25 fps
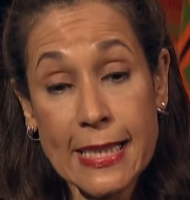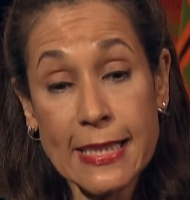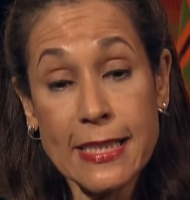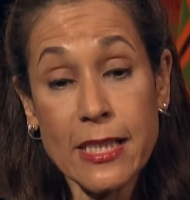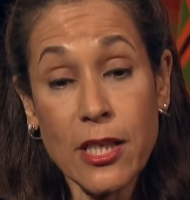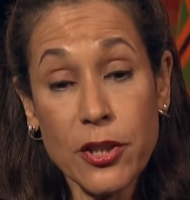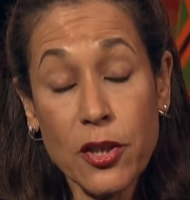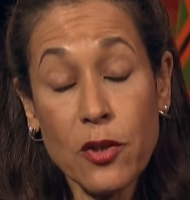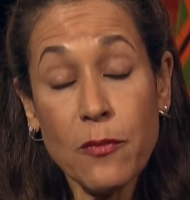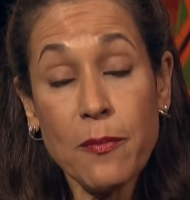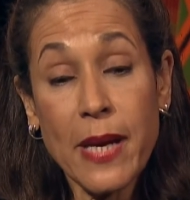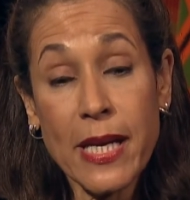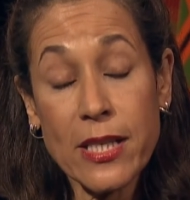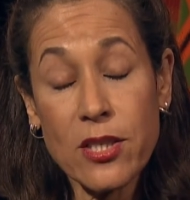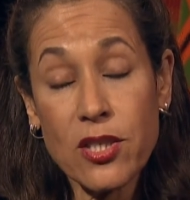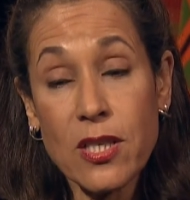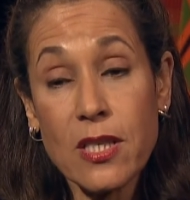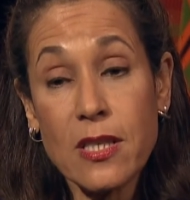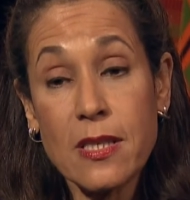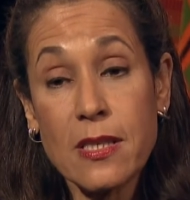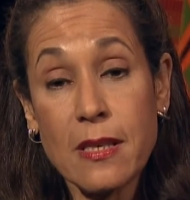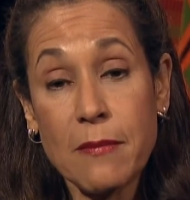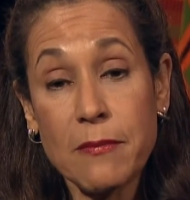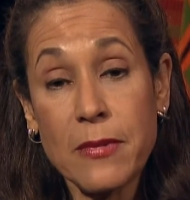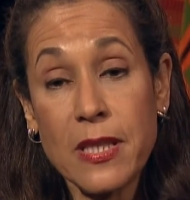Now, you
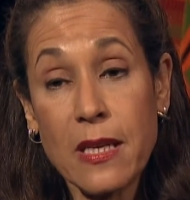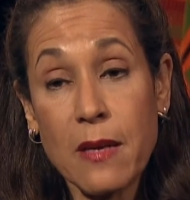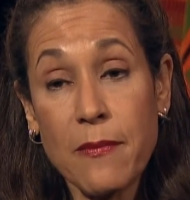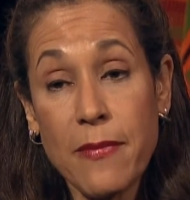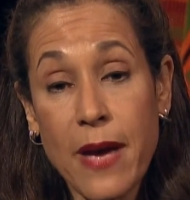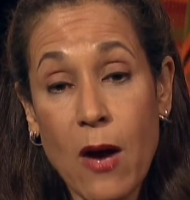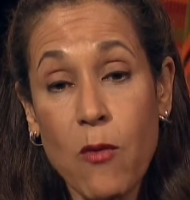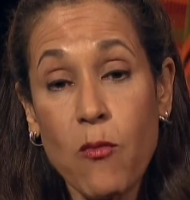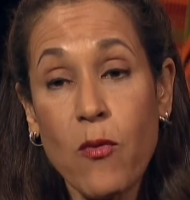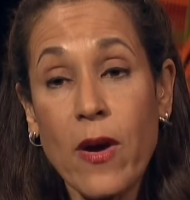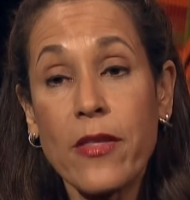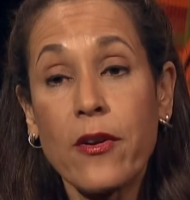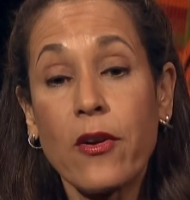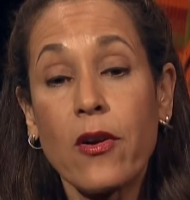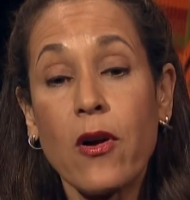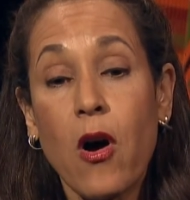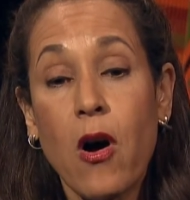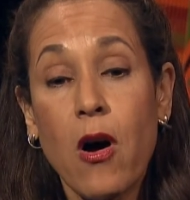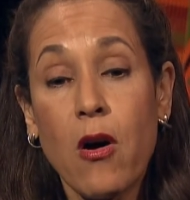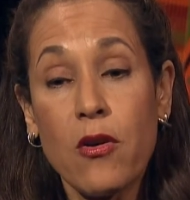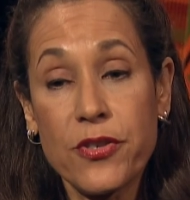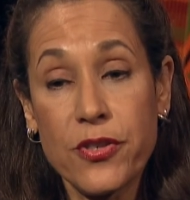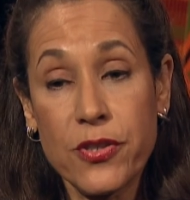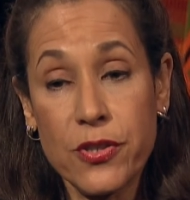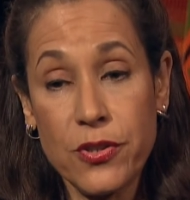mentioned something about whether
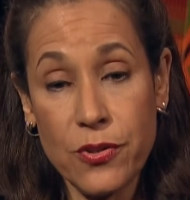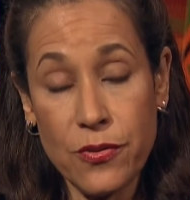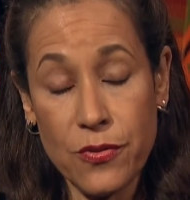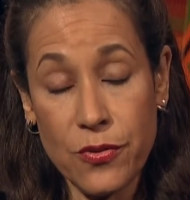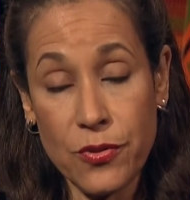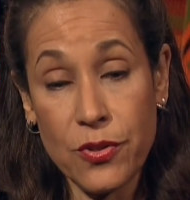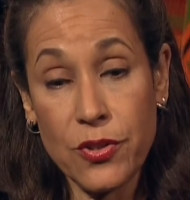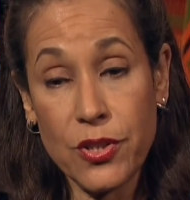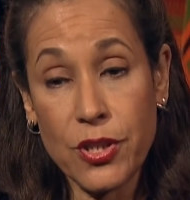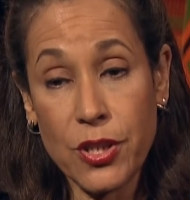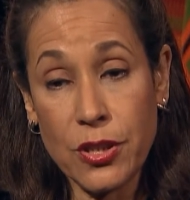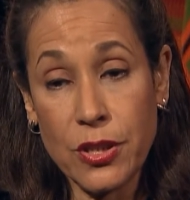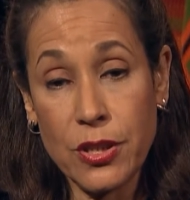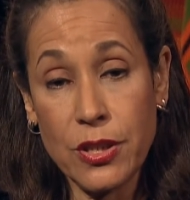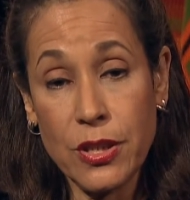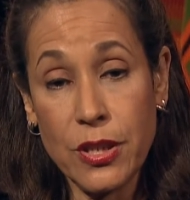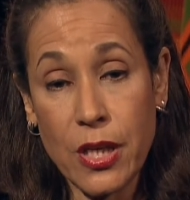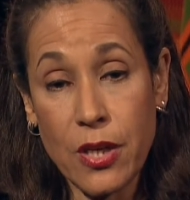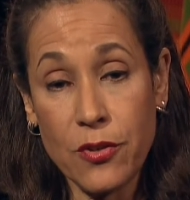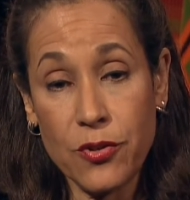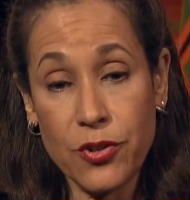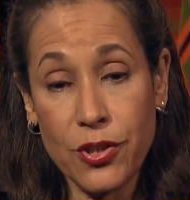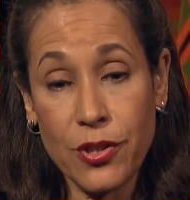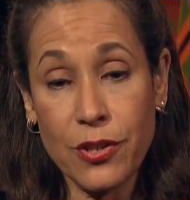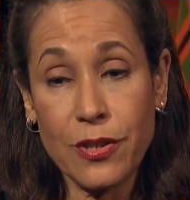all students should, you
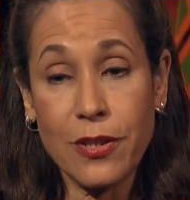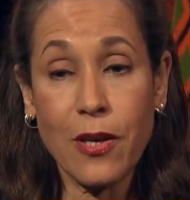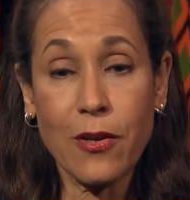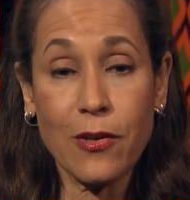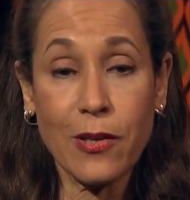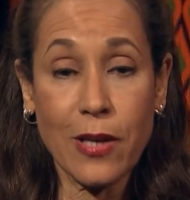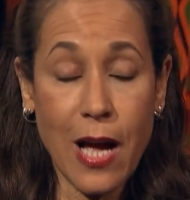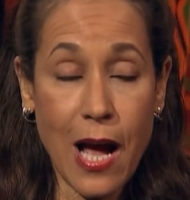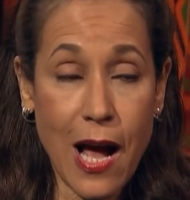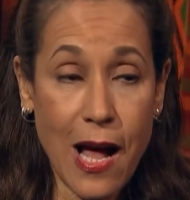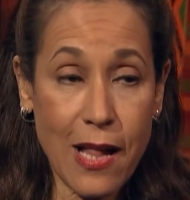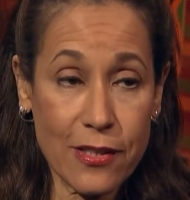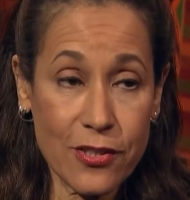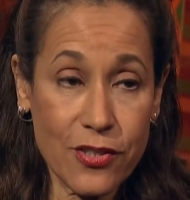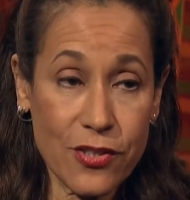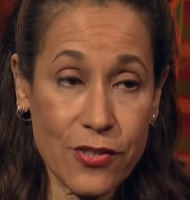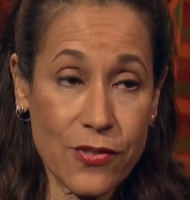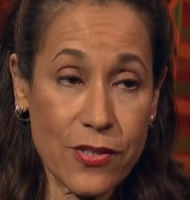know, should go to college.